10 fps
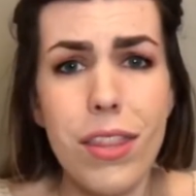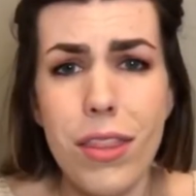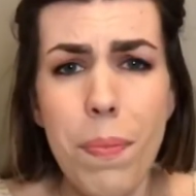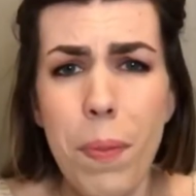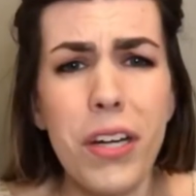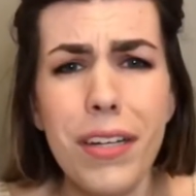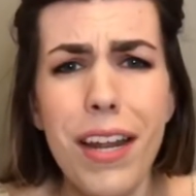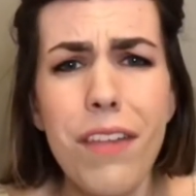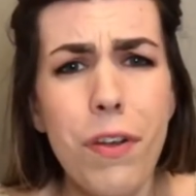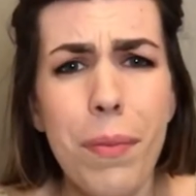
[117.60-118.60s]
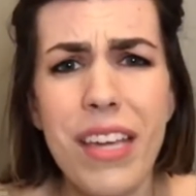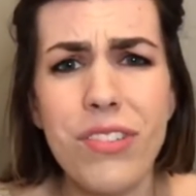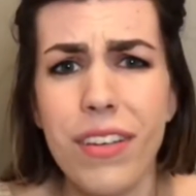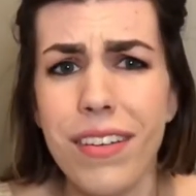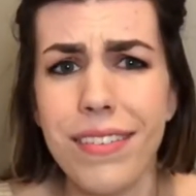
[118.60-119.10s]
the pertinent
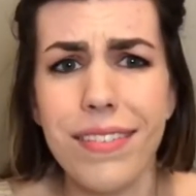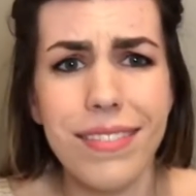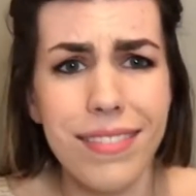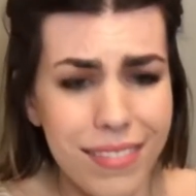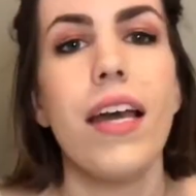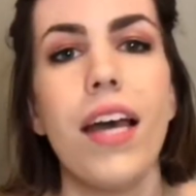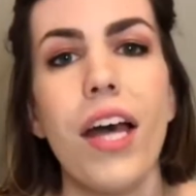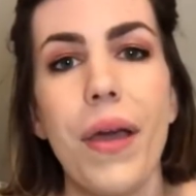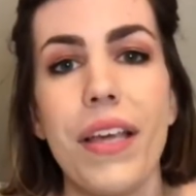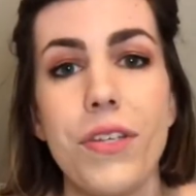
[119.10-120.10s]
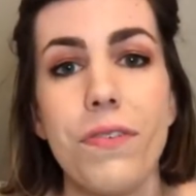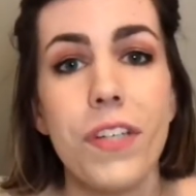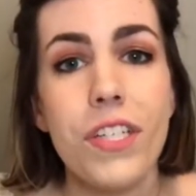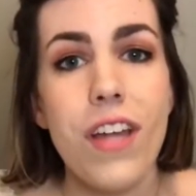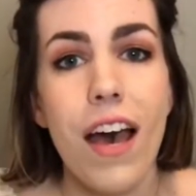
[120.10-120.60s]
information. Okay, so
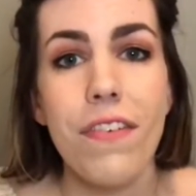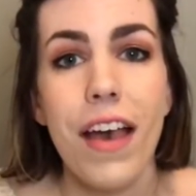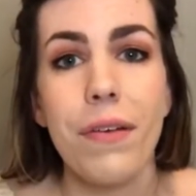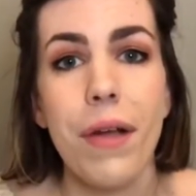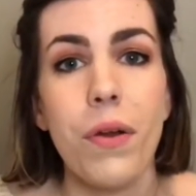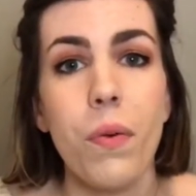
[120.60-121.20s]
first off, I read